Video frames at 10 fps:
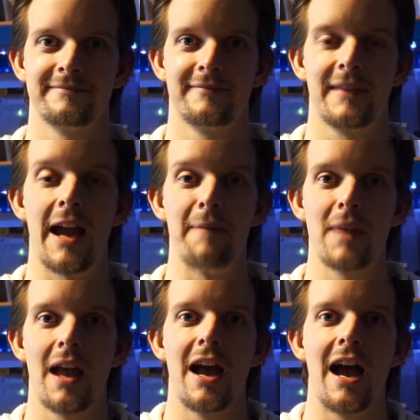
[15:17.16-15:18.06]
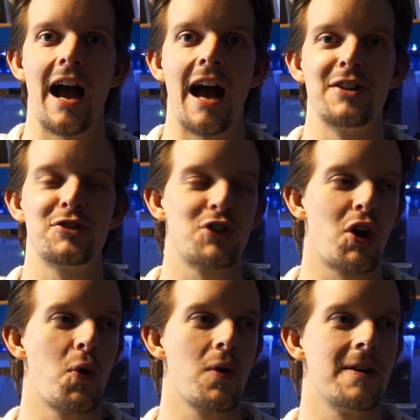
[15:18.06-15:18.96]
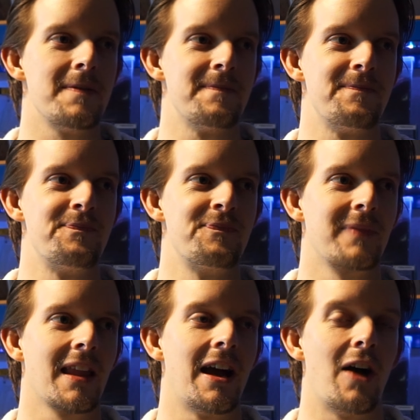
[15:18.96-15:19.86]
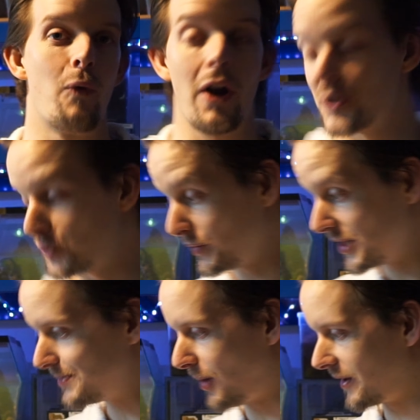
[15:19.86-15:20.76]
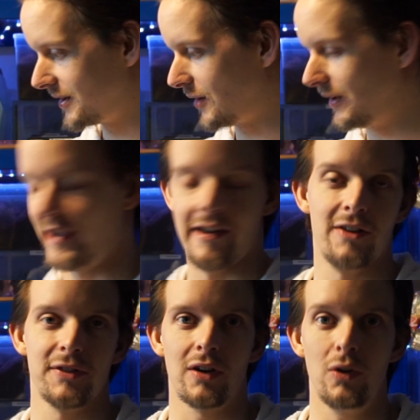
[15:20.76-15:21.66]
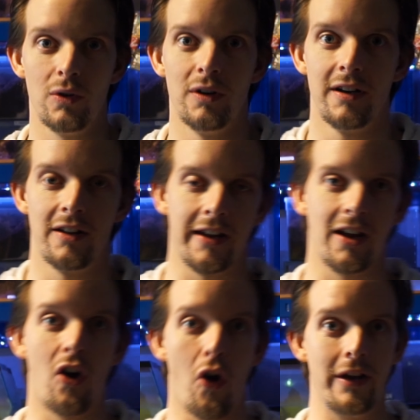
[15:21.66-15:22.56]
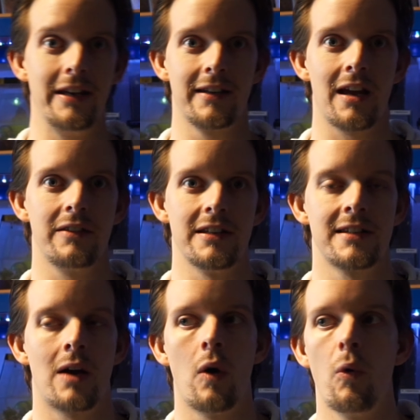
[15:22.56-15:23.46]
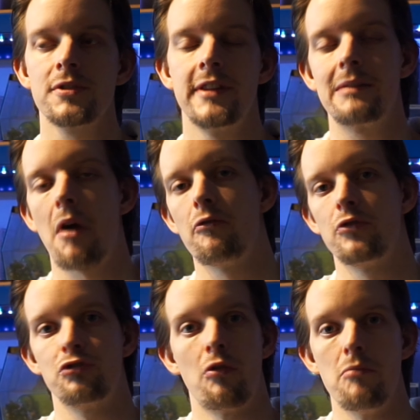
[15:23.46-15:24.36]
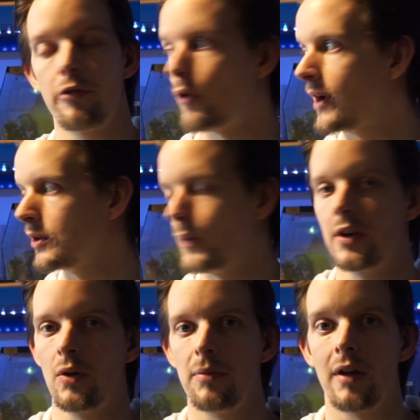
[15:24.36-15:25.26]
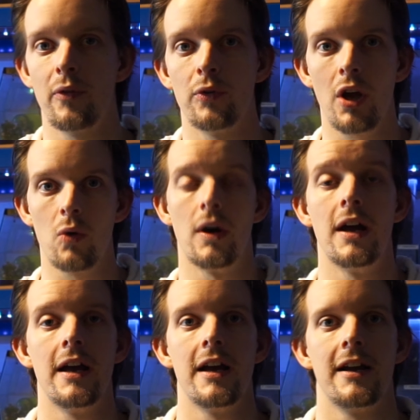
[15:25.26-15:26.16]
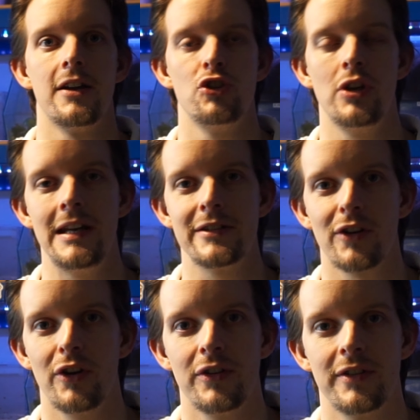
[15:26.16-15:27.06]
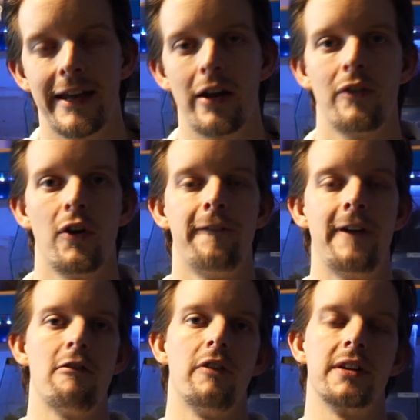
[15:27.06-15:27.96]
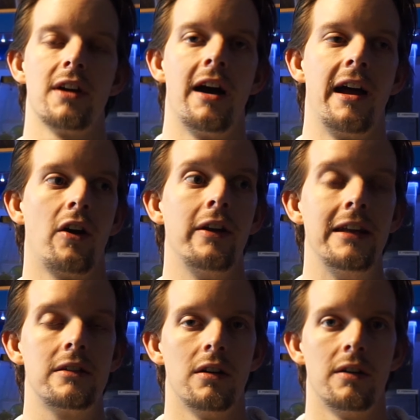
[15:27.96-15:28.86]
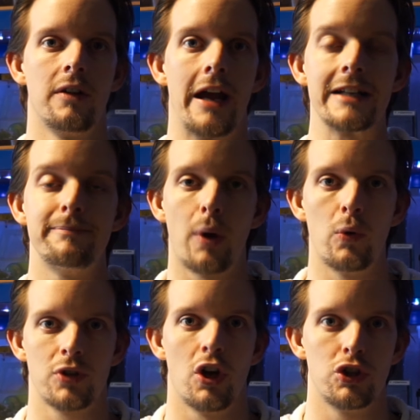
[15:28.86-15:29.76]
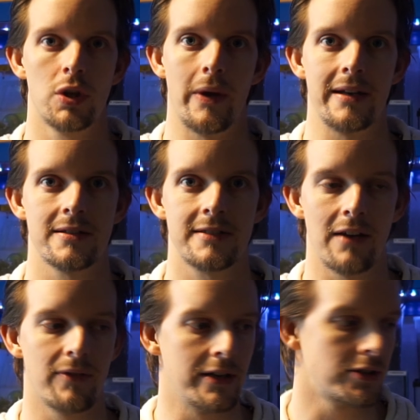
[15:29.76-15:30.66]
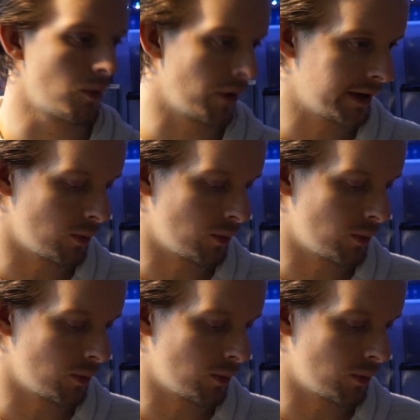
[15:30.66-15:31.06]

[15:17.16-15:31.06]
Yeah. And so when I saw this spider down here, I was like, oh, like, I need to get this. Now, I was thinking about just throwing it out the window, but I thought, no. She needs to learn to get over her fear of it, and I need to expose her to it safely. So what I did